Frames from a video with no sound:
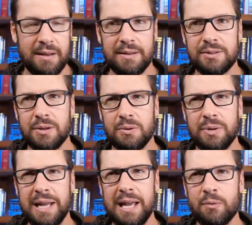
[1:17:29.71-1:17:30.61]

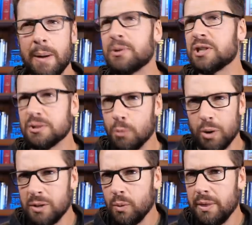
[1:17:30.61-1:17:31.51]
So it represents
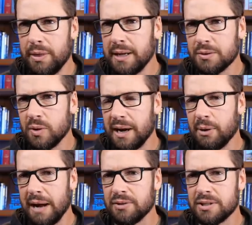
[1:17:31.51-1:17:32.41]
more than one thing, is what I
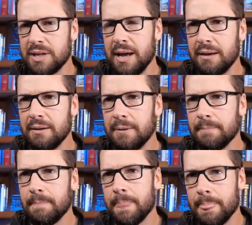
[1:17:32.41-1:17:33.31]
would have to say.
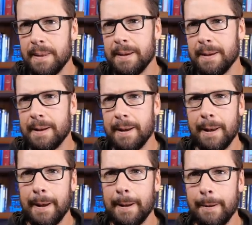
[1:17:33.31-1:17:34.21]
And I,
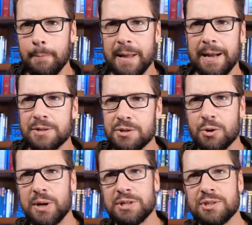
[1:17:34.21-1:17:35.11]
I hope that answers your
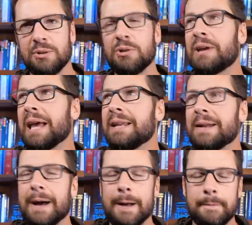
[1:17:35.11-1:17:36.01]
question. So, Luke Andon,
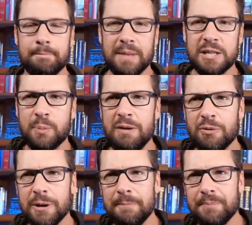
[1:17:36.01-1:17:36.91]
um, let's pray
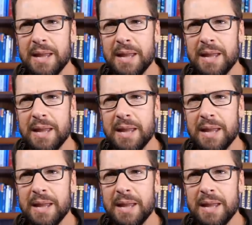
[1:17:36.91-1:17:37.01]
for you.